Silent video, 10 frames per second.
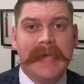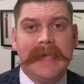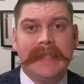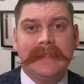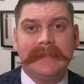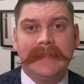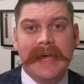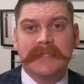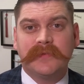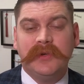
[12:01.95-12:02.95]
In the
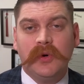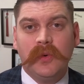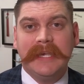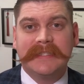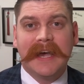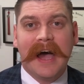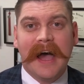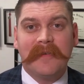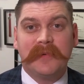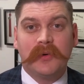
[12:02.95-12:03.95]
last few weeks,
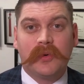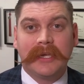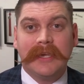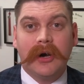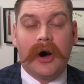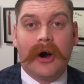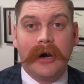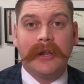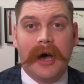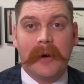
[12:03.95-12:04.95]
I've been working
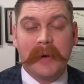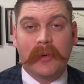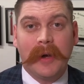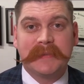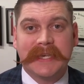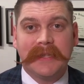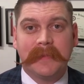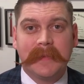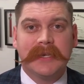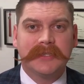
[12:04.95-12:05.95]
hard on my website,
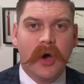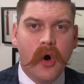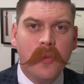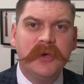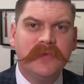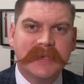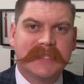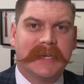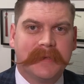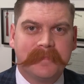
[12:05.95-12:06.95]
so I hope you
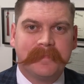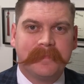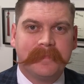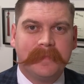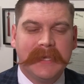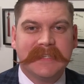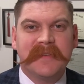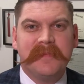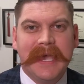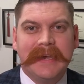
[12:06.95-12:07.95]
visit it, because
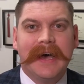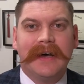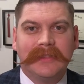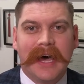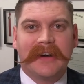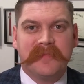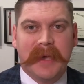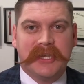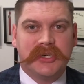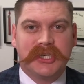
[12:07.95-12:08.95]
I've made a lot of
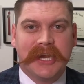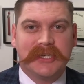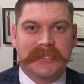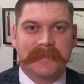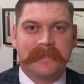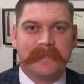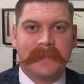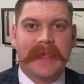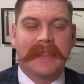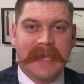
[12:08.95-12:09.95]
major changes.
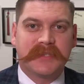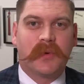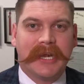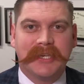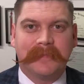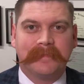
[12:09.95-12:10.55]
Thanks for watching.